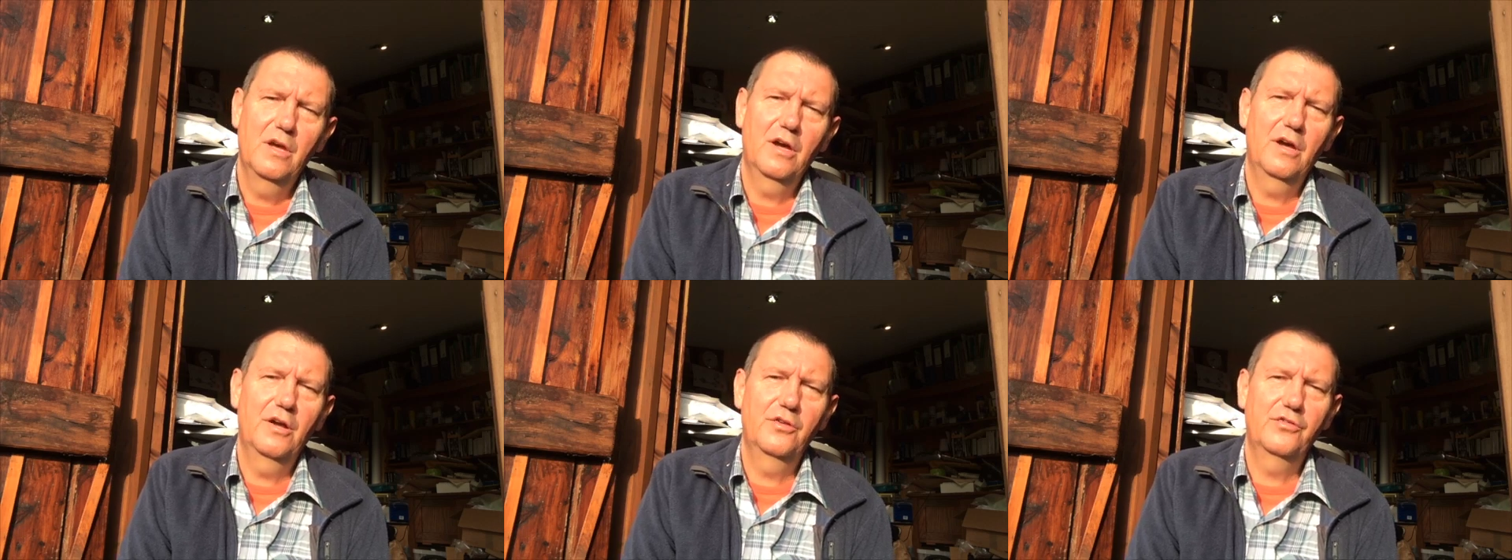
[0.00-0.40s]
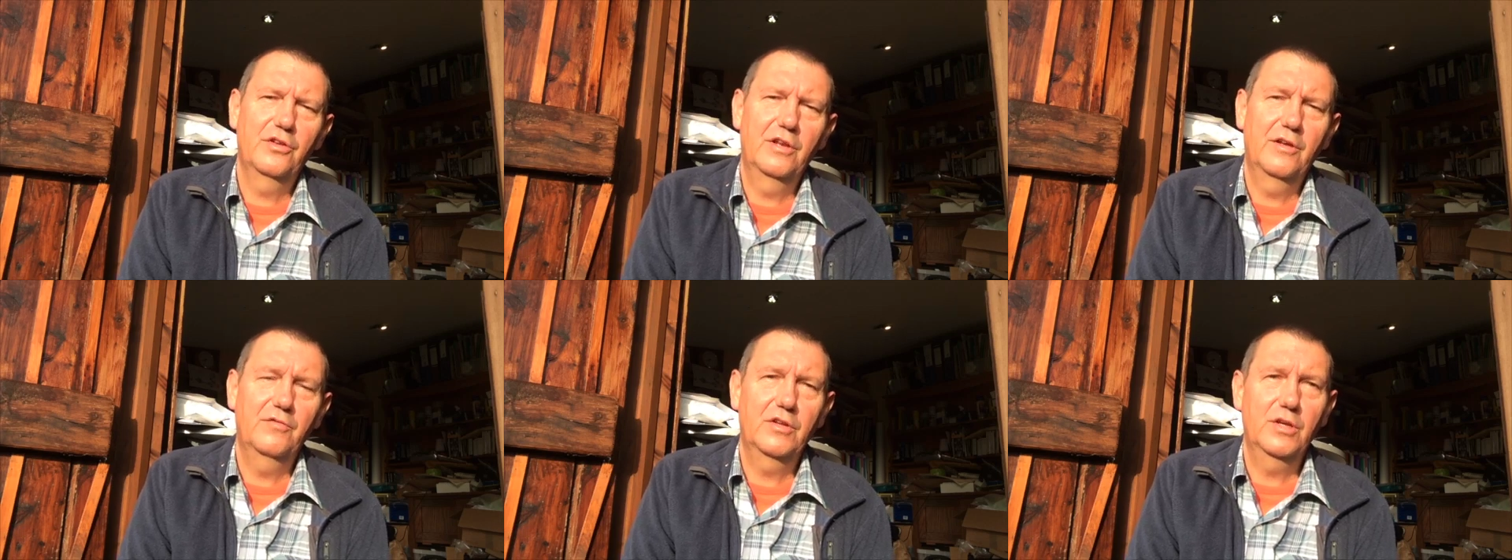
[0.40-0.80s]
It's
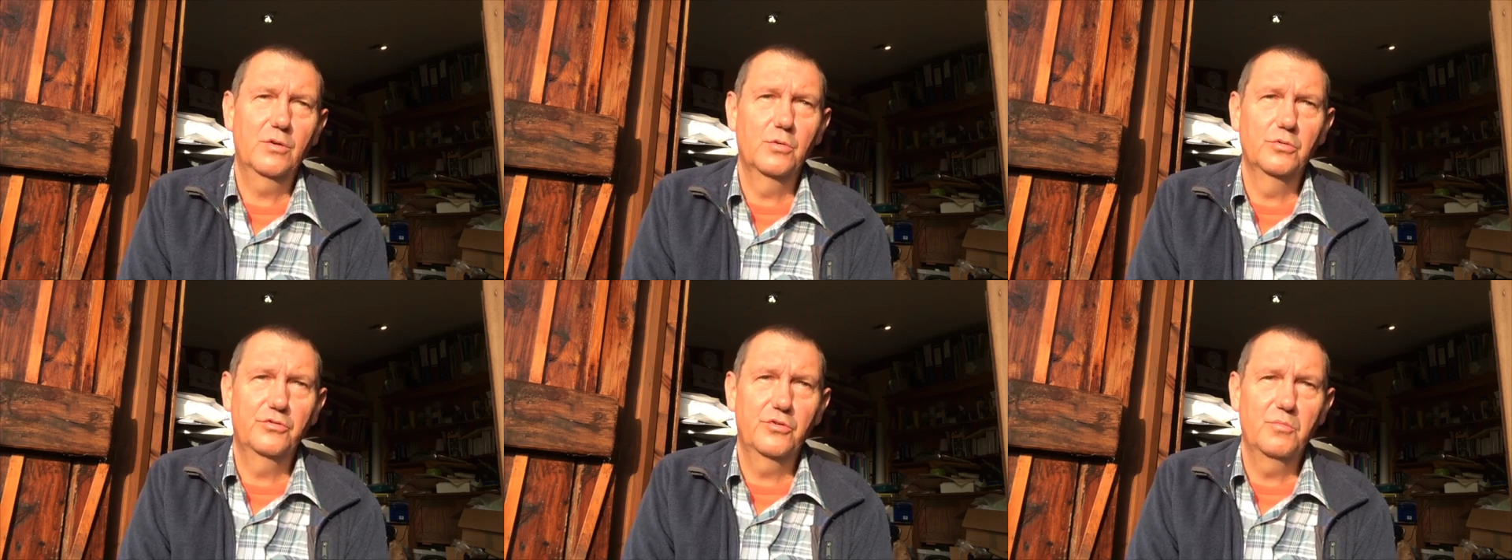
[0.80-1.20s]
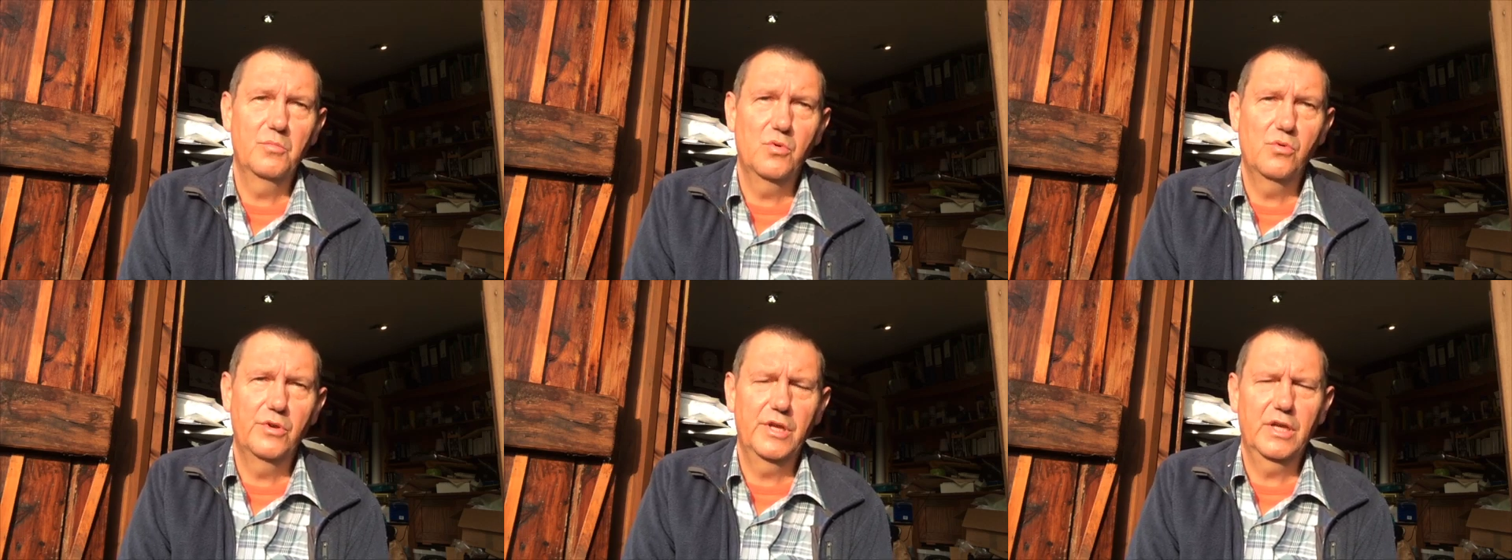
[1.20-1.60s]
a lovely autumn
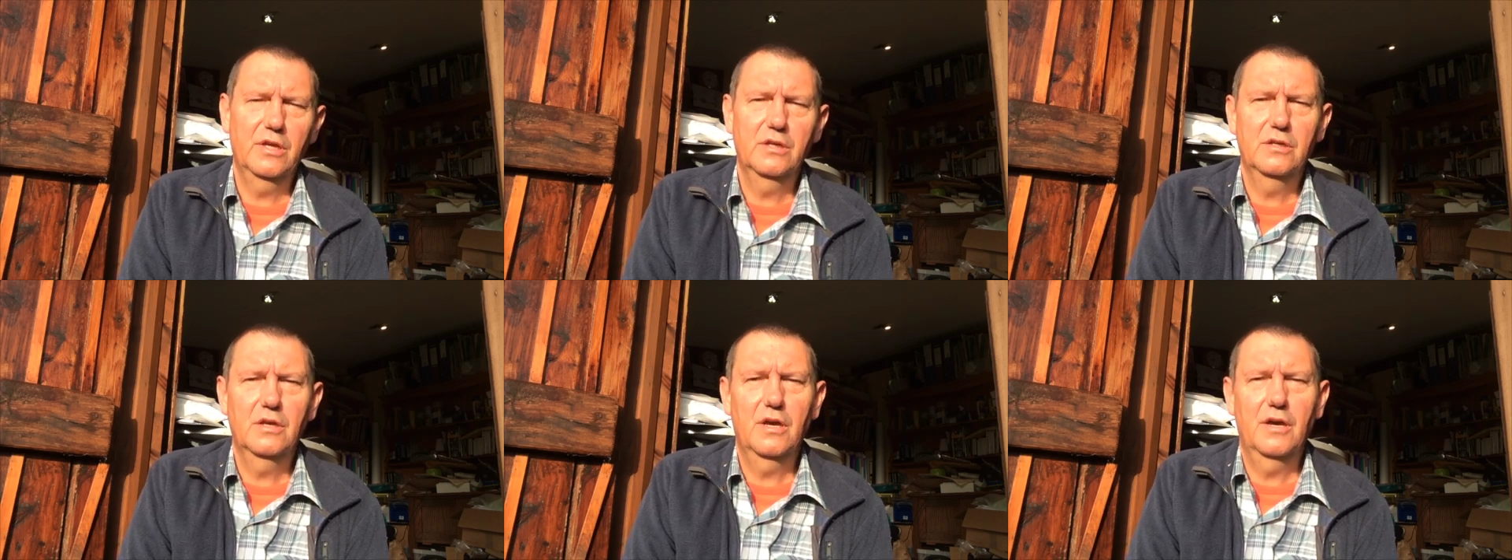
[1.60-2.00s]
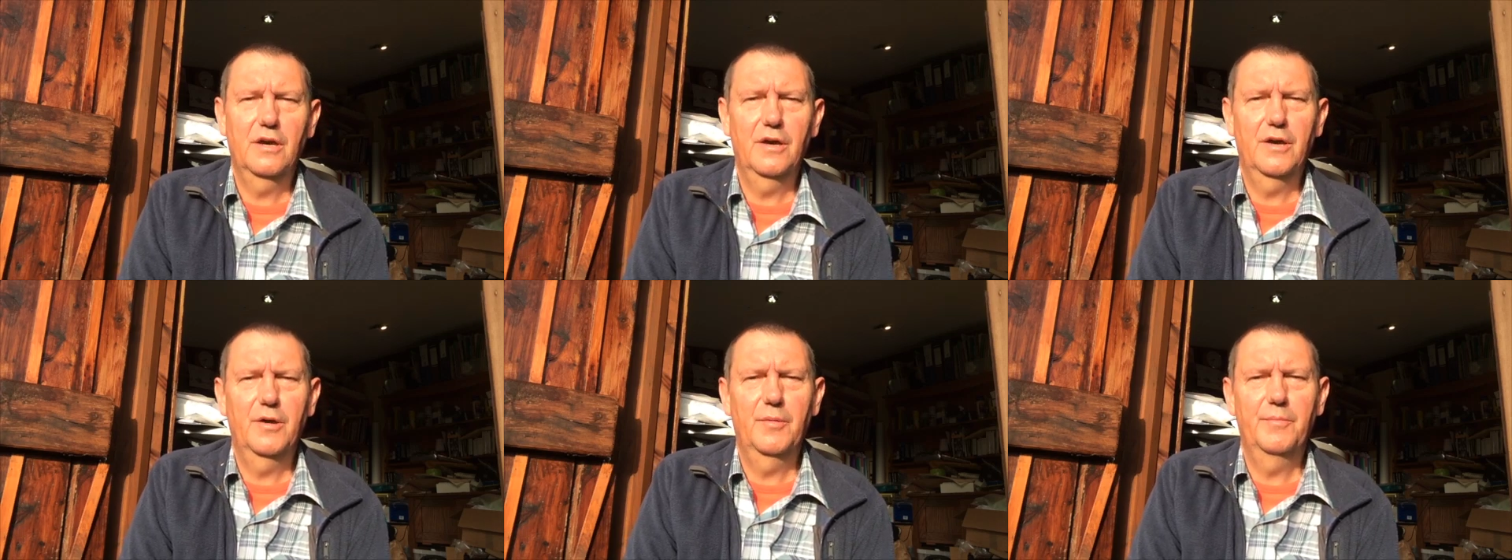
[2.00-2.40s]
morning,
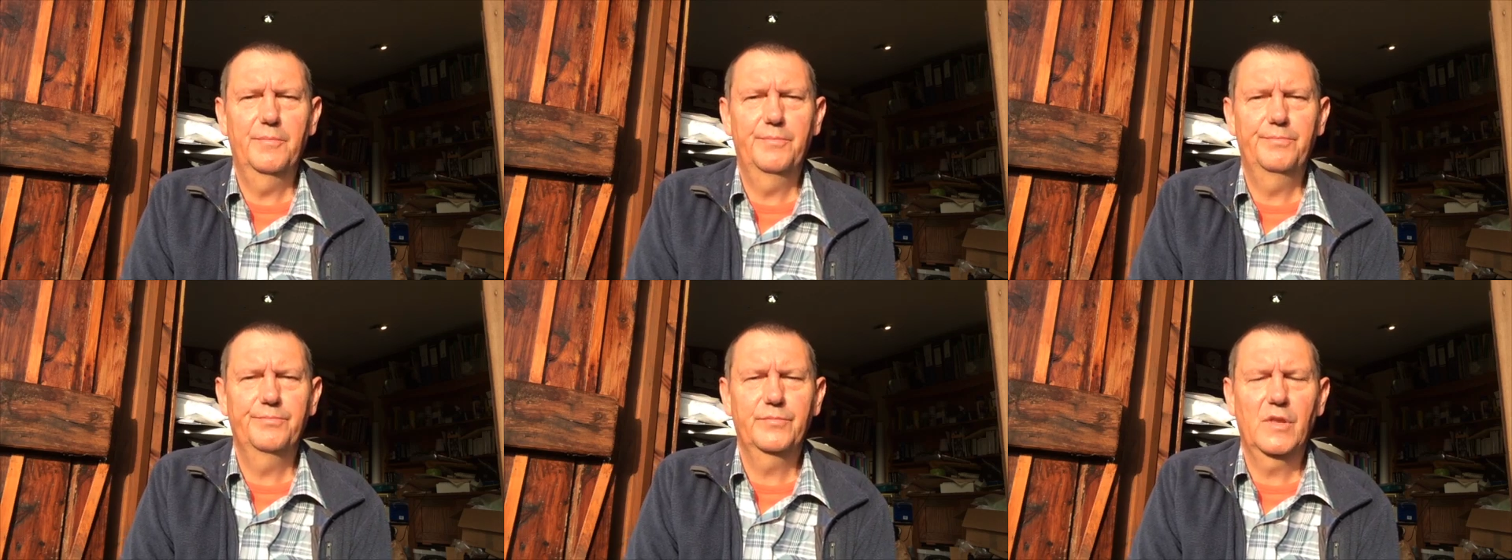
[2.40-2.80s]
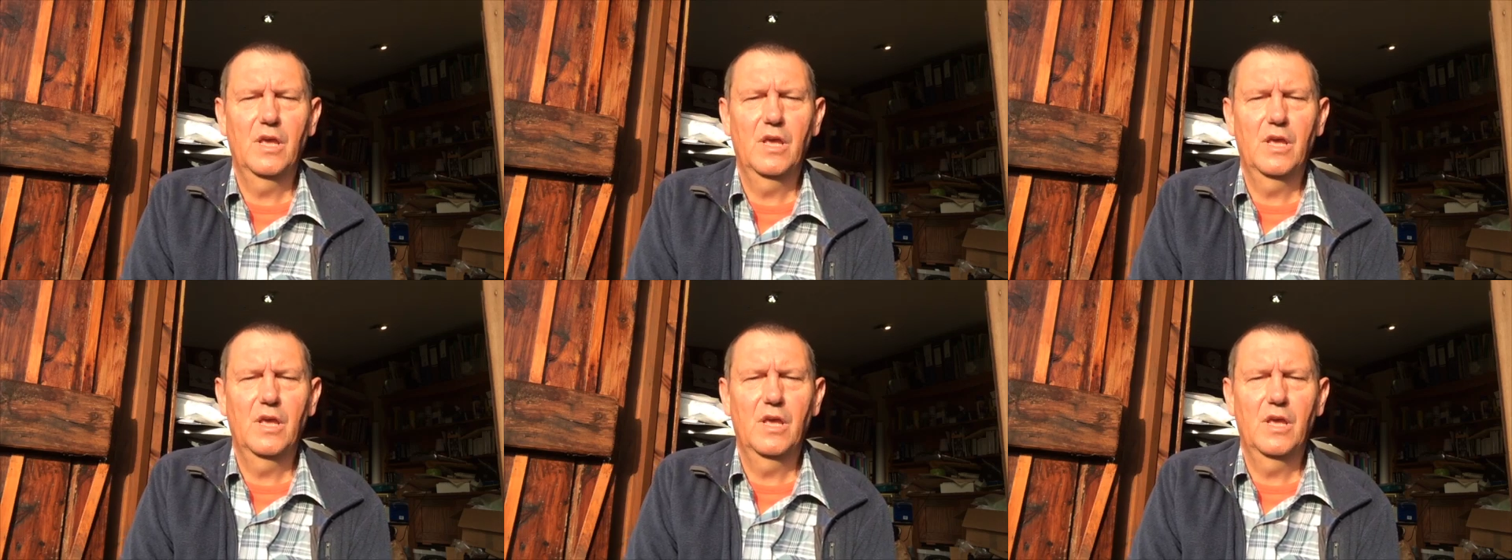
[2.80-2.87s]
and